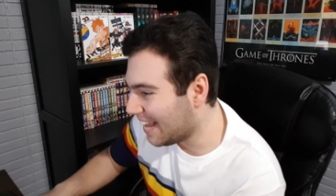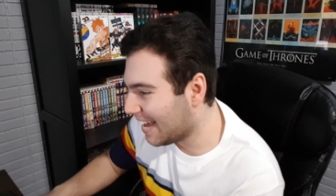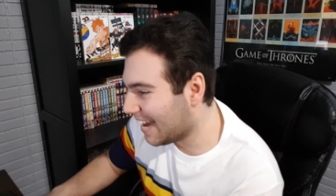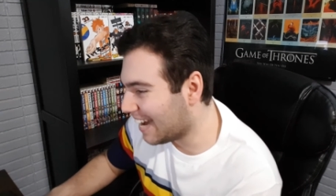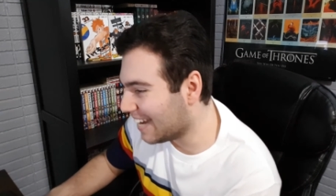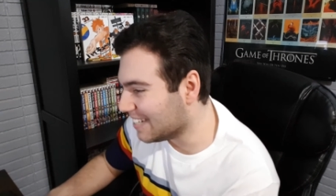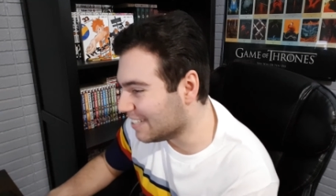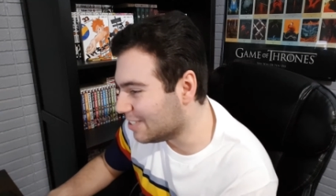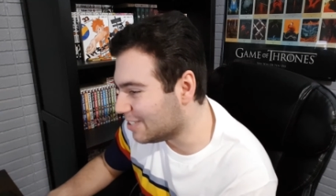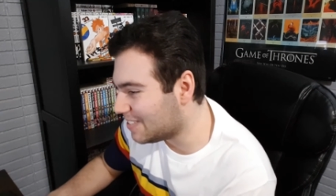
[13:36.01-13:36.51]

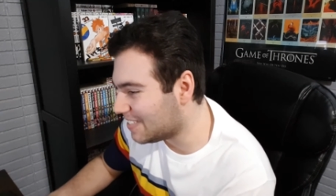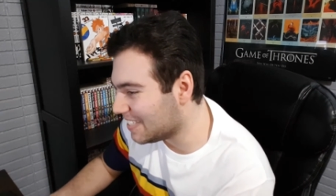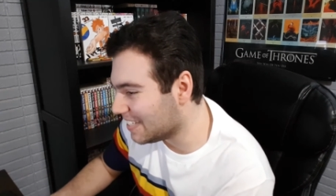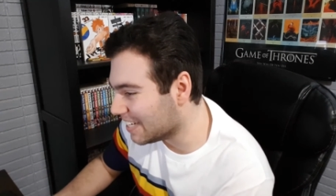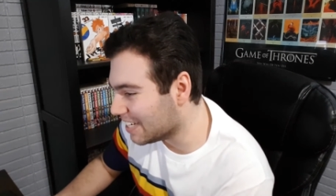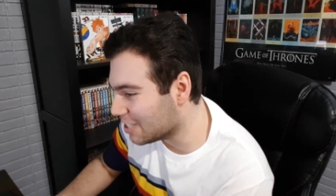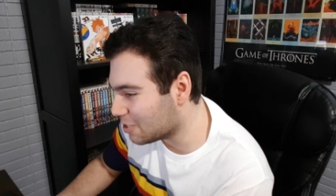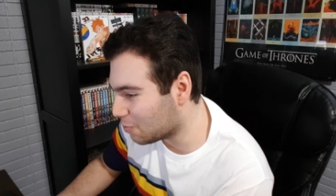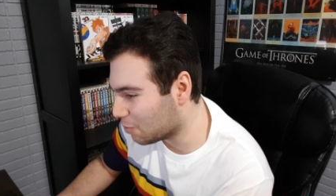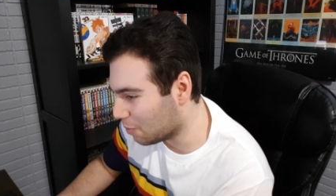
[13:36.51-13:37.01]
Hi, did you see
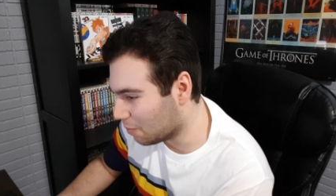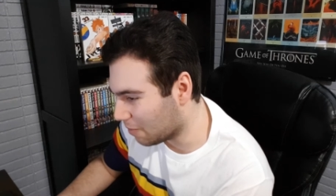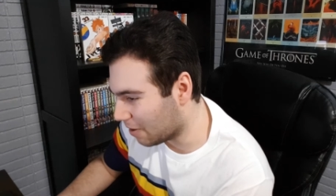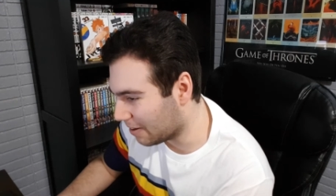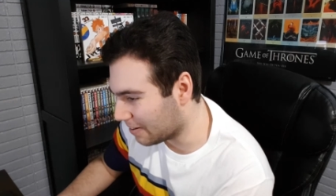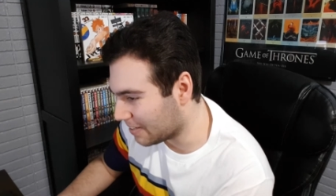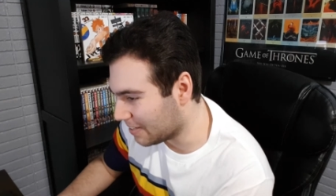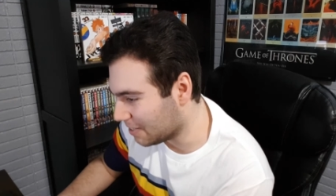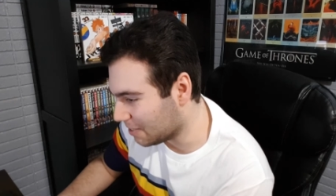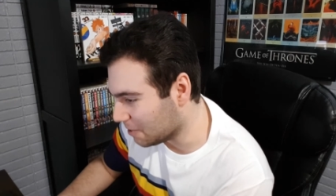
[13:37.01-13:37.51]
us? We're
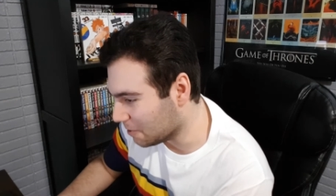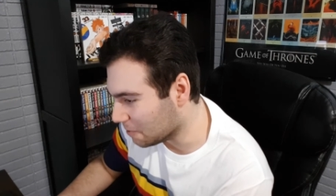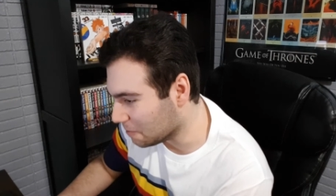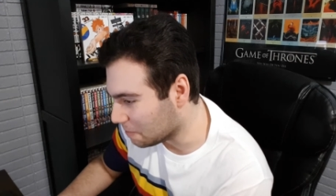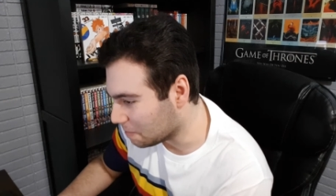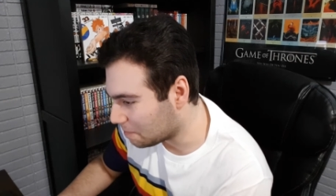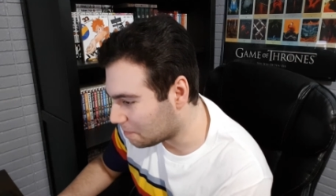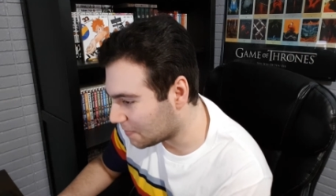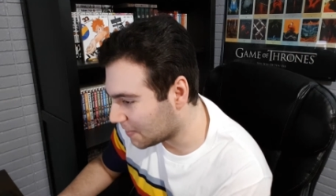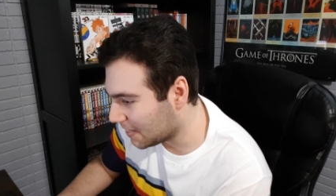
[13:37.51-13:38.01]
marking
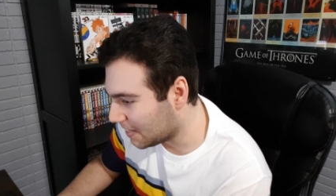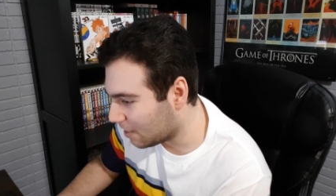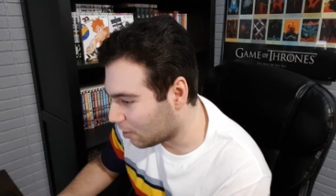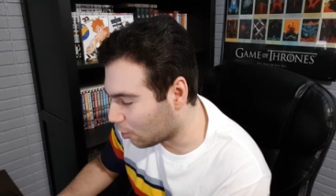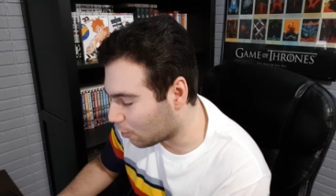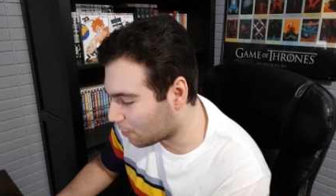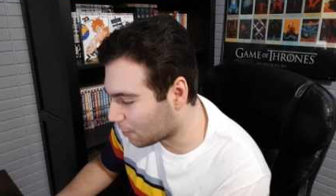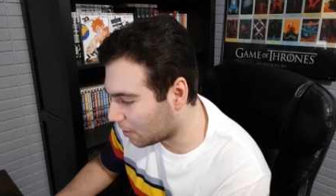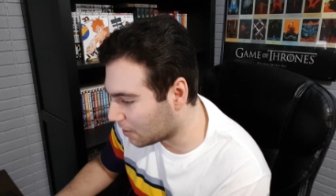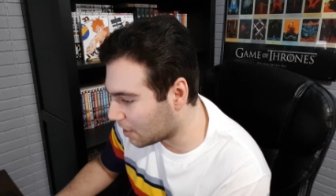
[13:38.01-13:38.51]
you.
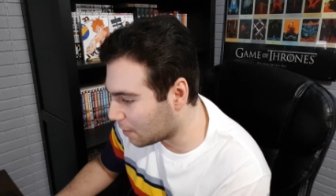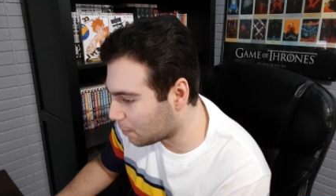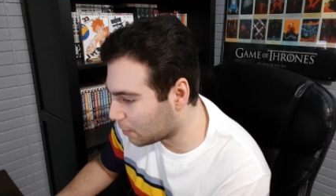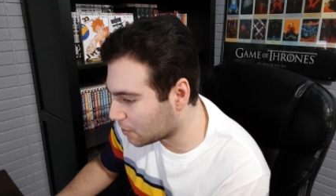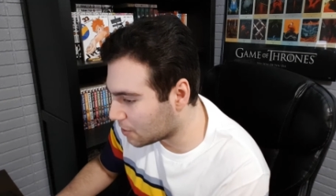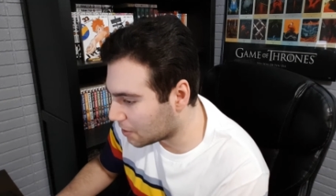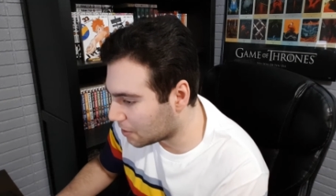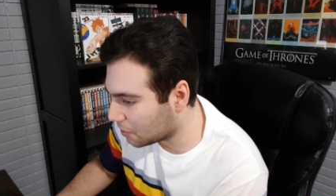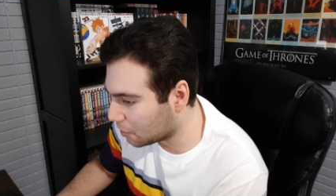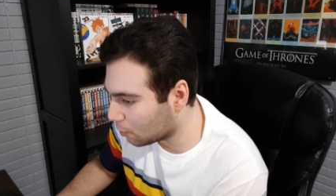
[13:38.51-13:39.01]
Overall, that
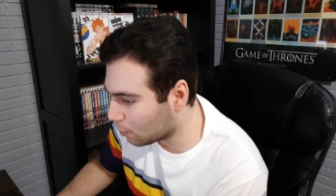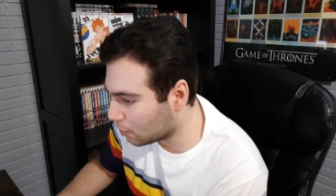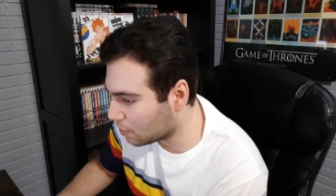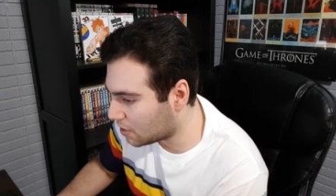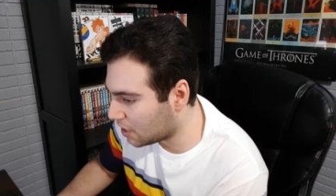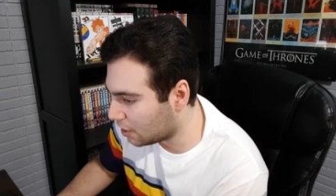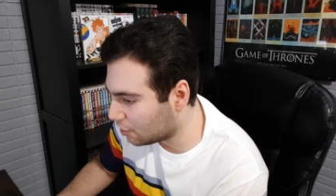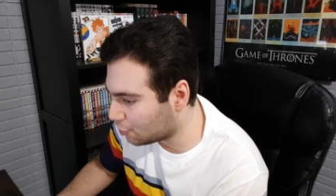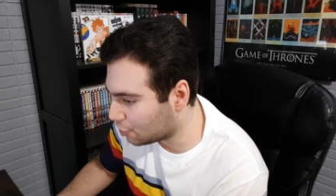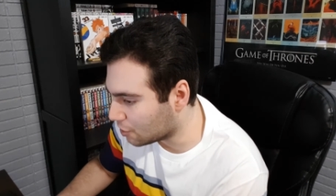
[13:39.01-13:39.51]
particular
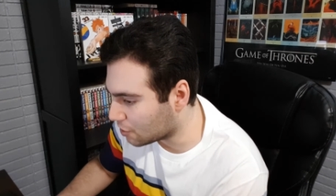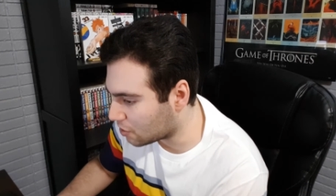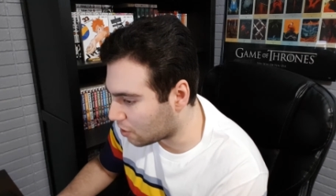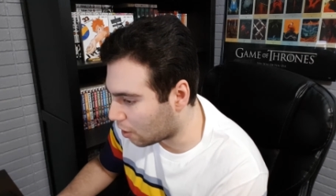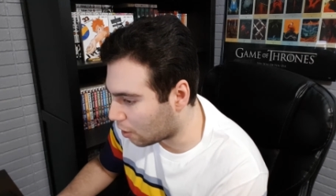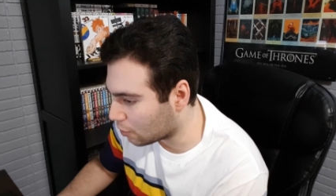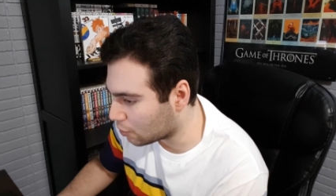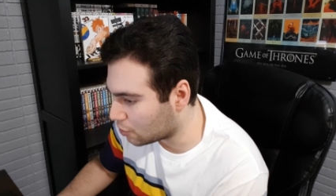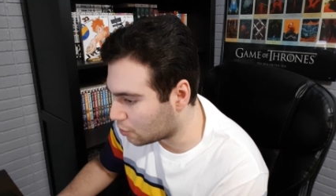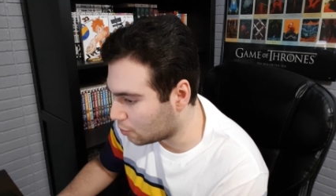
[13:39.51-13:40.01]
rotation is
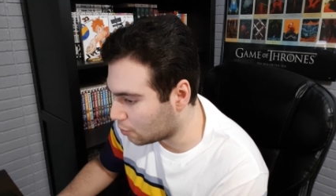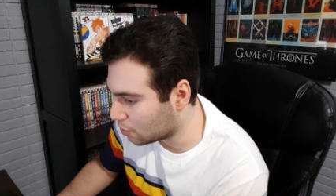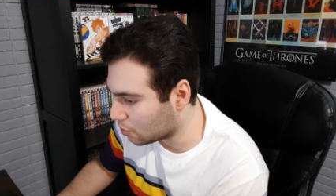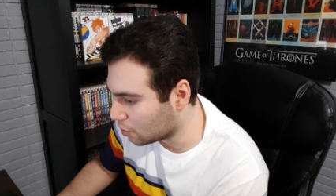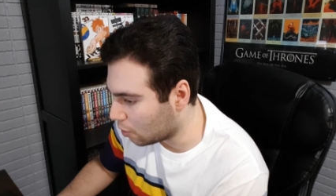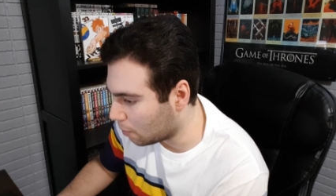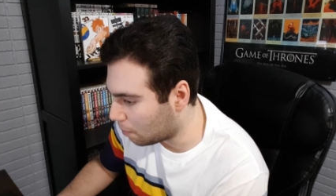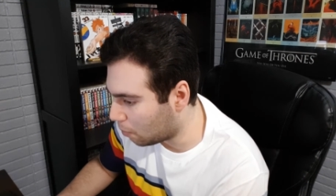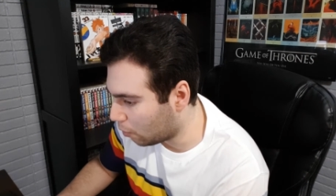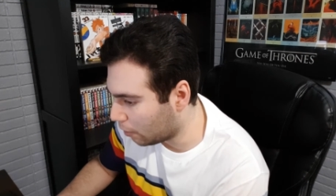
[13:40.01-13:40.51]
Karasuno's
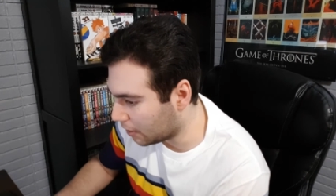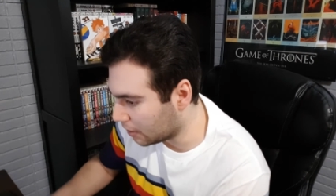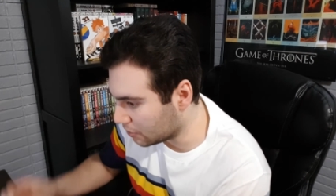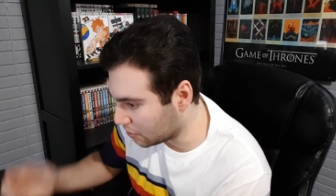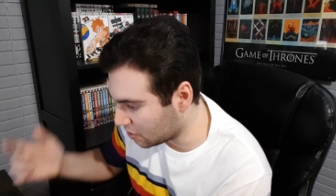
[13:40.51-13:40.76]
low point.